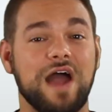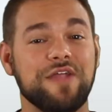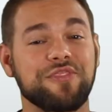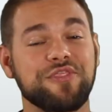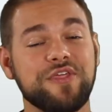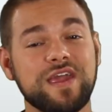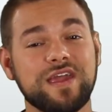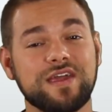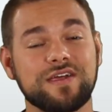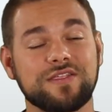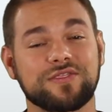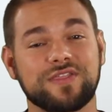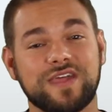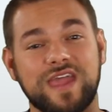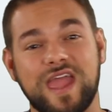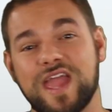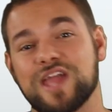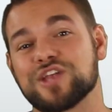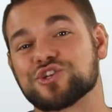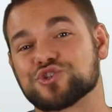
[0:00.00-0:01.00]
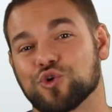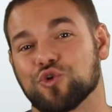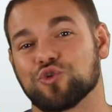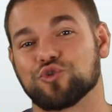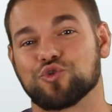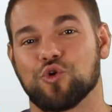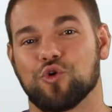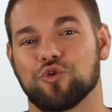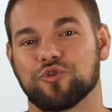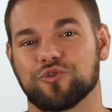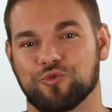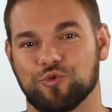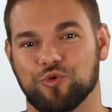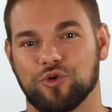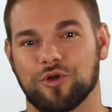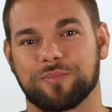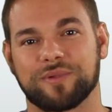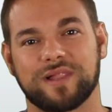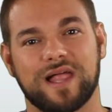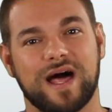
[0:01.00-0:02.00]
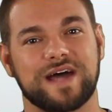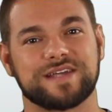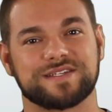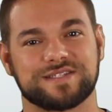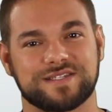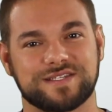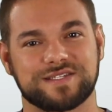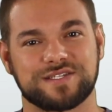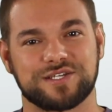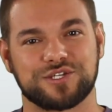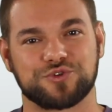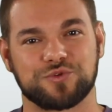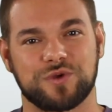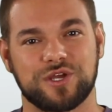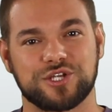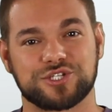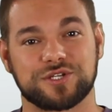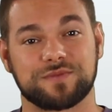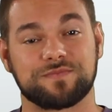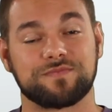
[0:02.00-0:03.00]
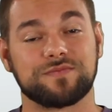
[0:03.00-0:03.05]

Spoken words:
I think the age-old golden rule applies in this situation.